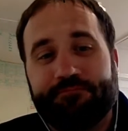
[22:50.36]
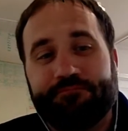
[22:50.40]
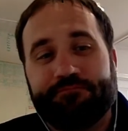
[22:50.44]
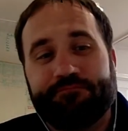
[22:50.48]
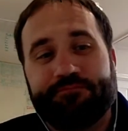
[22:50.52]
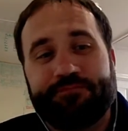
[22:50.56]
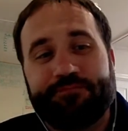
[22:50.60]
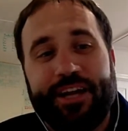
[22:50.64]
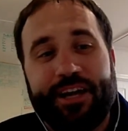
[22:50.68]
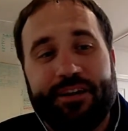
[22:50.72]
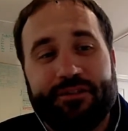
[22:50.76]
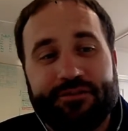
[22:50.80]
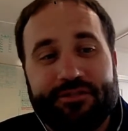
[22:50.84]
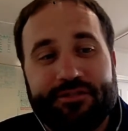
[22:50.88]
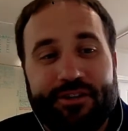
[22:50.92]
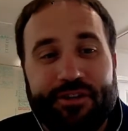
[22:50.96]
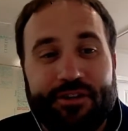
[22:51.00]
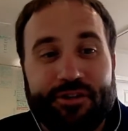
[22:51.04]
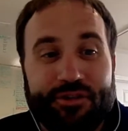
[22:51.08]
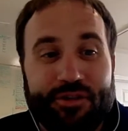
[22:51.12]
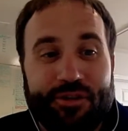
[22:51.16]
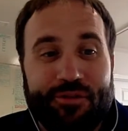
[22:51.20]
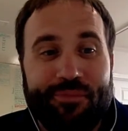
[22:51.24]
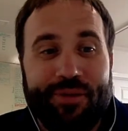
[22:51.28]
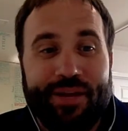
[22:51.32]

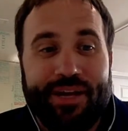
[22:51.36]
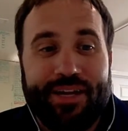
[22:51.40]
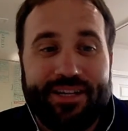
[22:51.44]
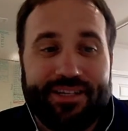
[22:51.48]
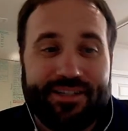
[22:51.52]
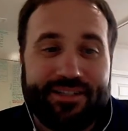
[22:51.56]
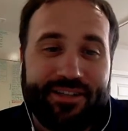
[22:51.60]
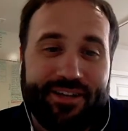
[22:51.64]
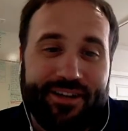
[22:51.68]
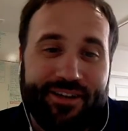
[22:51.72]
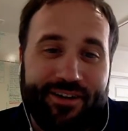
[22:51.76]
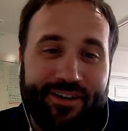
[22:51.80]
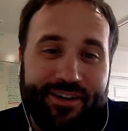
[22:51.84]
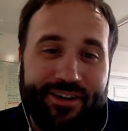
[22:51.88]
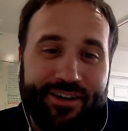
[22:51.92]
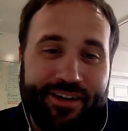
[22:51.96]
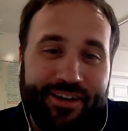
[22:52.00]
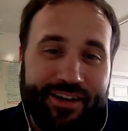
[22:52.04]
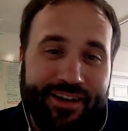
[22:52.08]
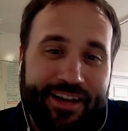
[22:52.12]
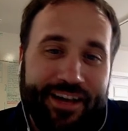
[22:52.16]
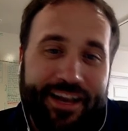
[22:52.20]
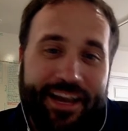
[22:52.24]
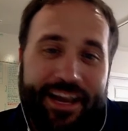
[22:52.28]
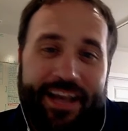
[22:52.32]
downstairs, their maintenance area.
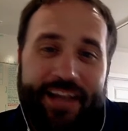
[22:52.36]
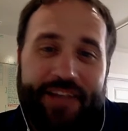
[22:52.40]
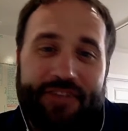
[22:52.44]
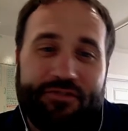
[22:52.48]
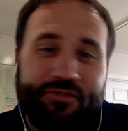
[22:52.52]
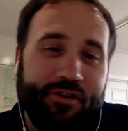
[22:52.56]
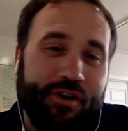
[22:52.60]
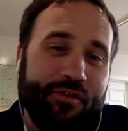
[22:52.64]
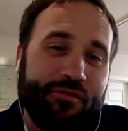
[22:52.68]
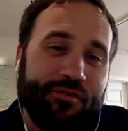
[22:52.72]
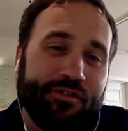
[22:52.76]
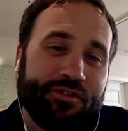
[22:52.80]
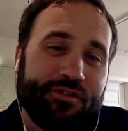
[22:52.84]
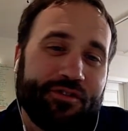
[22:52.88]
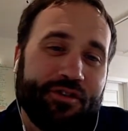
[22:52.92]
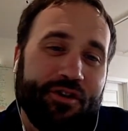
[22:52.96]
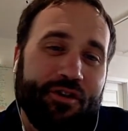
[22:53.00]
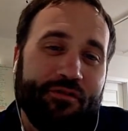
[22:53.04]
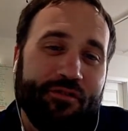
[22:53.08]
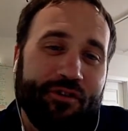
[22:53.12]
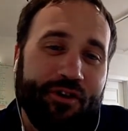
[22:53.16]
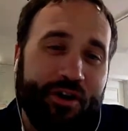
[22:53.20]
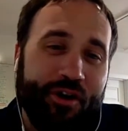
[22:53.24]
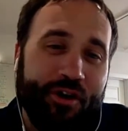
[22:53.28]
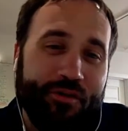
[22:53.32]
He drove us
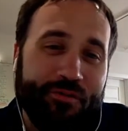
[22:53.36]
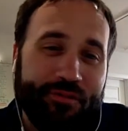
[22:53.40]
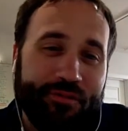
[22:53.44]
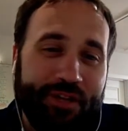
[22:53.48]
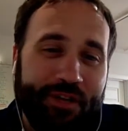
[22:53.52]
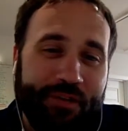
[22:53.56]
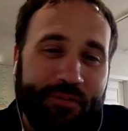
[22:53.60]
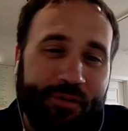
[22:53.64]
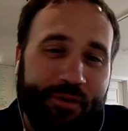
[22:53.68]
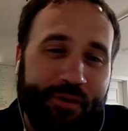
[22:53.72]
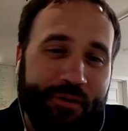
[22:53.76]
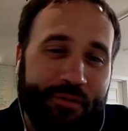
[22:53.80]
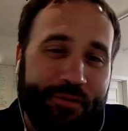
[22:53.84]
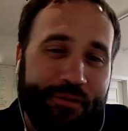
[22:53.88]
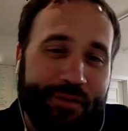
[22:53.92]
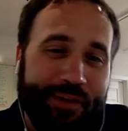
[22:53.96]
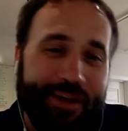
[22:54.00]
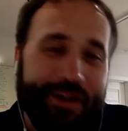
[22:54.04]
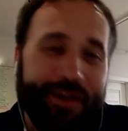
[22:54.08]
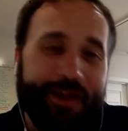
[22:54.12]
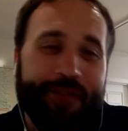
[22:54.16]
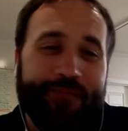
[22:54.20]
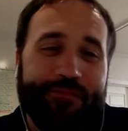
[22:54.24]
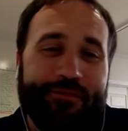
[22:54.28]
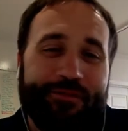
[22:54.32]
over to Home Depot to
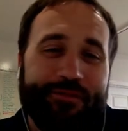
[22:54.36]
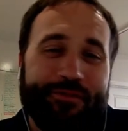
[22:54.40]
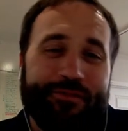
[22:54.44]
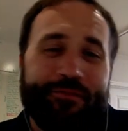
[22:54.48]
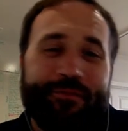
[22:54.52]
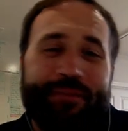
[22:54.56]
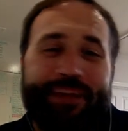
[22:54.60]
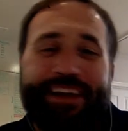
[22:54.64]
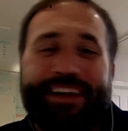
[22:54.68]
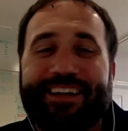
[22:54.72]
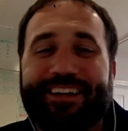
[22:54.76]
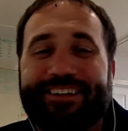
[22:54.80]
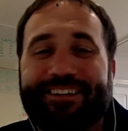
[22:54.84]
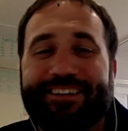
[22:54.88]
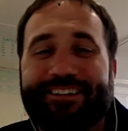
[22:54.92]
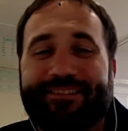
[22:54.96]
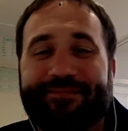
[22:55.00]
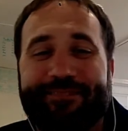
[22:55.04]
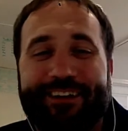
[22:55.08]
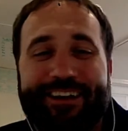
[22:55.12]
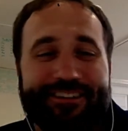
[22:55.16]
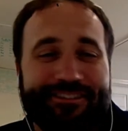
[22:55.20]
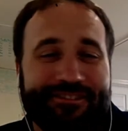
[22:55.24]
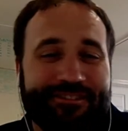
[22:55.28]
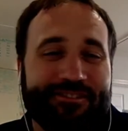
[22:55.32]
pick up the remaining
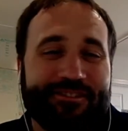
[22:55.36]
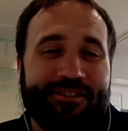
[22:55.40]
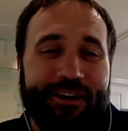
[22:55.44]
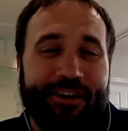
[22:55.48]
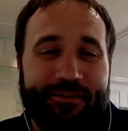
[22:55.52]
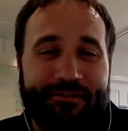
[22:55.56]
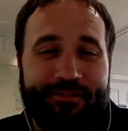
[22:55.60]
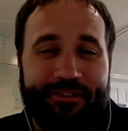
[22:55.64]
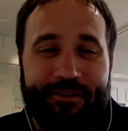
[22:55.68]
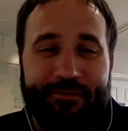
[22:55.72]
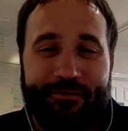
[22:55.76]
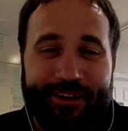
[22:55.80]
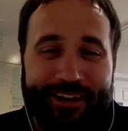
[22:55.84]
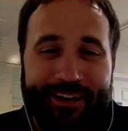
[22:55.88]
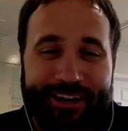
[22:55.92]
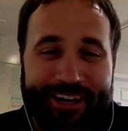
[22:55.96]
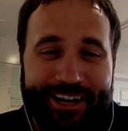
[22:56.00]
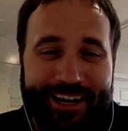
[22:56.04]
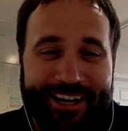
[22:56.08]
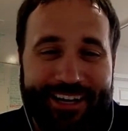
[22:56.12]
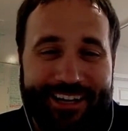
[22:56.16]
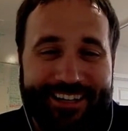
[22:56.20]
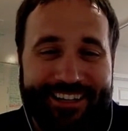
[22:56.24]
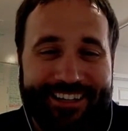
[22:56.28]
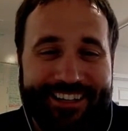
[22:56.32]
amount of stuff that we
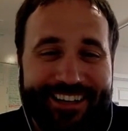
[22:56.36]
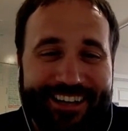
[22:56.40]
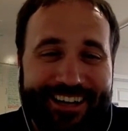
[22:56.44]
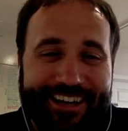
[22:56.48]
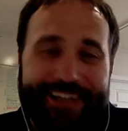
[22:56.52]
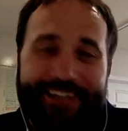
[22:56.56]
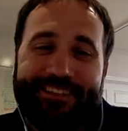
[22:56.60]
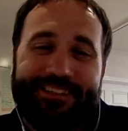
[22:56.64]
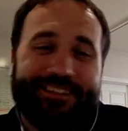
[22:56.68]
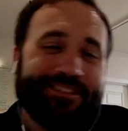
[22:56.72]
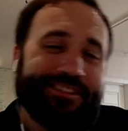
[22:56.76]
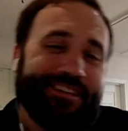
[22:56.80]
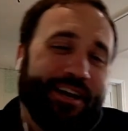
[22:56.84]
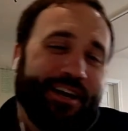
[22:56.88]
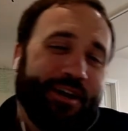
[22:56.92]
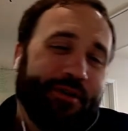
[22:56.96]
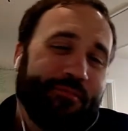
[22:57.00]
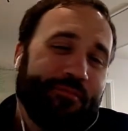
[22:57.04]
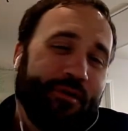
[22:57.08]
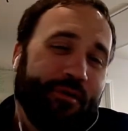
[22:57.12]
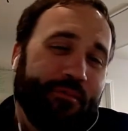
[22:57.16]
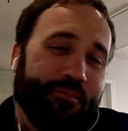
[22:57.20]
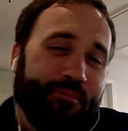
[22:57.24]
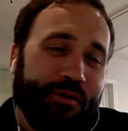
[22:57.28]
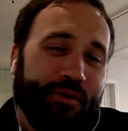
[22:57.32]
needed to set
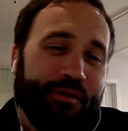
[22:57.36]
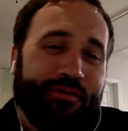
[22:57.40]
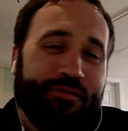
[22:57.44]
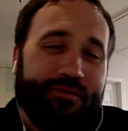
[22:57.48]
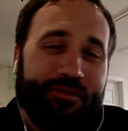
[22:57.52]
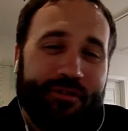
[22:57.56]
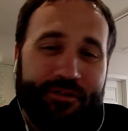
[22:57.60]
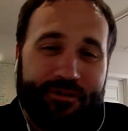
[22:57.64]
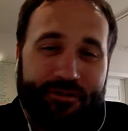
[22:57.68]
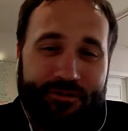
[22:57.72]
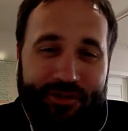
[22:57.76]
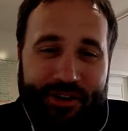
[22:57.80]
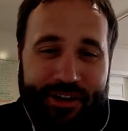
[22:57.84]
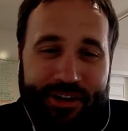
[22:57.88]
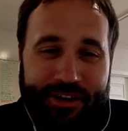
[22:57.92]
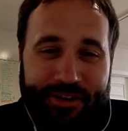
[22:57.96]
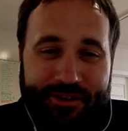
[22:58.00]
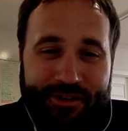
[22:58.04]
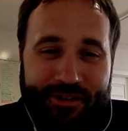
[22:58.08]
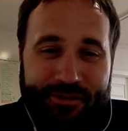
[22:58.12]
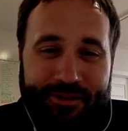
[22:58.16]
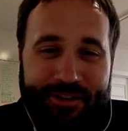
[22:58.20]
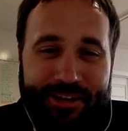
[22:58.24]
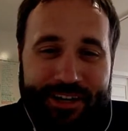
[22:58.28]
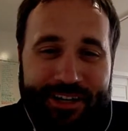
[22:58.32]
up our booth for the trade
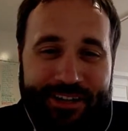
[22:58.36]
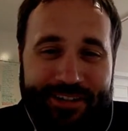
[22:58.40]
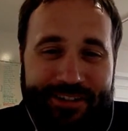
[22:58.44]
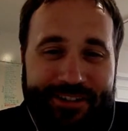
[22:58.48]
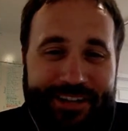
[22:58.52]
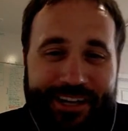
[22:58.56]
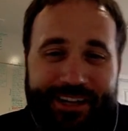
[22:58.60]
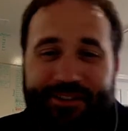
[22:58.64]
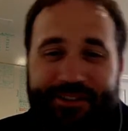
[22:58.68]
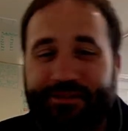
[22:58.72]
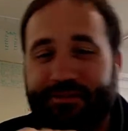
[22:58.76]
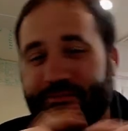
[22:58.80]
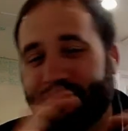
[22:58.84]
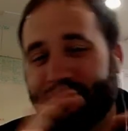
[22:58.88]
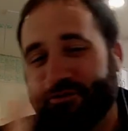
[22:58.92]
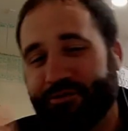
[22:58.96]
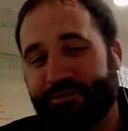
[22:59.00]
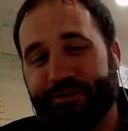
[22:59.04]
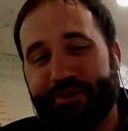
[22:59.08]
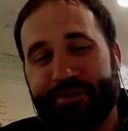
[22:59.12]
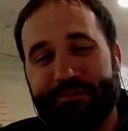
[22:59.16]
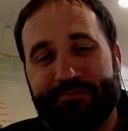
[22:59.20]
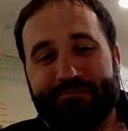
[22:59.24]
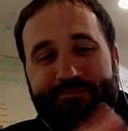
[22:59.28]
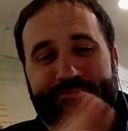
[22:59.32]
show the next day, some
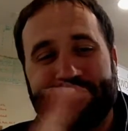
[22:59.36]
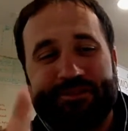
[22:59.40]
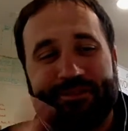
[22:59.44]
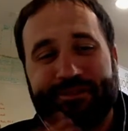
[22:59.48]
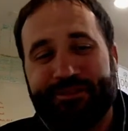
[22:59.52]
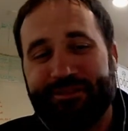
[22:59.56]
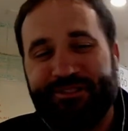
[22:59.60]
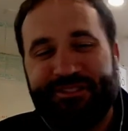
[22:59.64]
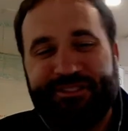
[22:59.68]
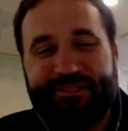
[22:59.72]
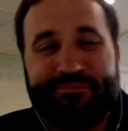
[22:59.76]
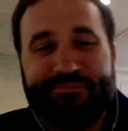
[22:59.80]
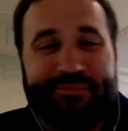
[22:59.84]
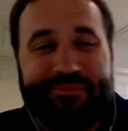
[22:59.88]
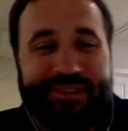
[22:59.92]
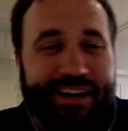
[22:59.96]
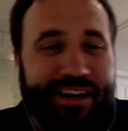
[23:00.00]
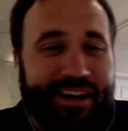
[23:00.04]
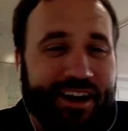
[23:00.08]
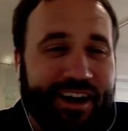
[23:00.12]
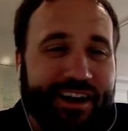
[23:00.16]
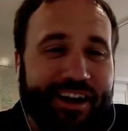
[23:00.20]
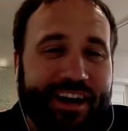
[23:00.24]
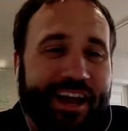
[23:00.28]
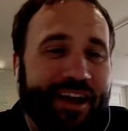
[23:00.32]
trims and
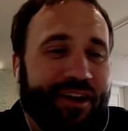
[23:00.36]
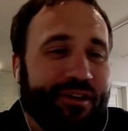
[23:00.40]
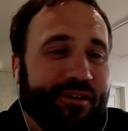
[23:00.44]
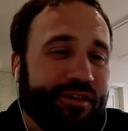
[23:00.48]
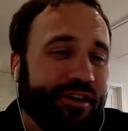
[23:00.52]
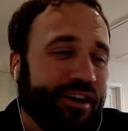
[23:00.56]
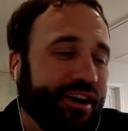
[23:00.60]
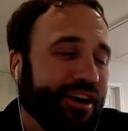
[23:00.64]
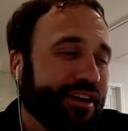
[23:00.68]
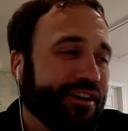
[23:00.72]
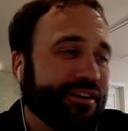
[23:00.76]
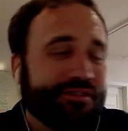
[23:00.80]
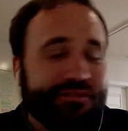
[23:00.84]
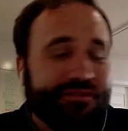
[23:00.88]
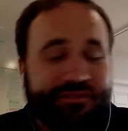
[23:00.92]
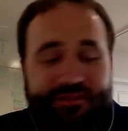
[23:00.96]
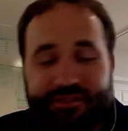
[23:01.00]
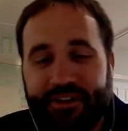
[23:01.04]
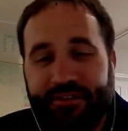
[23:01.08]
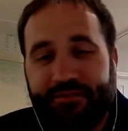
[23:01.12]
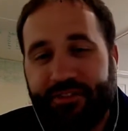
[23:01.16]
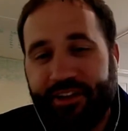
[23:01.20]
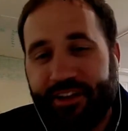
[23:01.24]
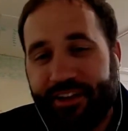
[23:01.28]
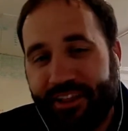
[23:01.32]
a nail gun and
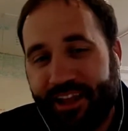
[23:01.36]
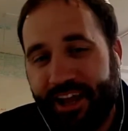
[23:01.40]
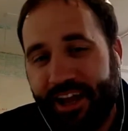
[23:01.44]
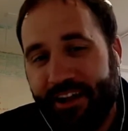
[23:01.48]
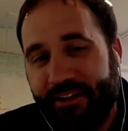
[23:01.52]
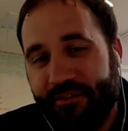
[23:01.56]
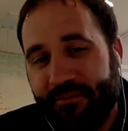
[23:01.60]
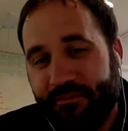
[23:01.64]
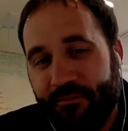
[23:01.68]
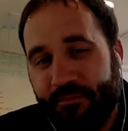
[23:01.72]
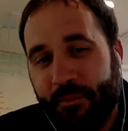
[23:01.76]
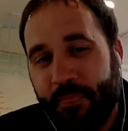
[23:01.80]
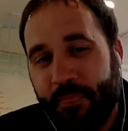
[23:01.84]
stuff like that.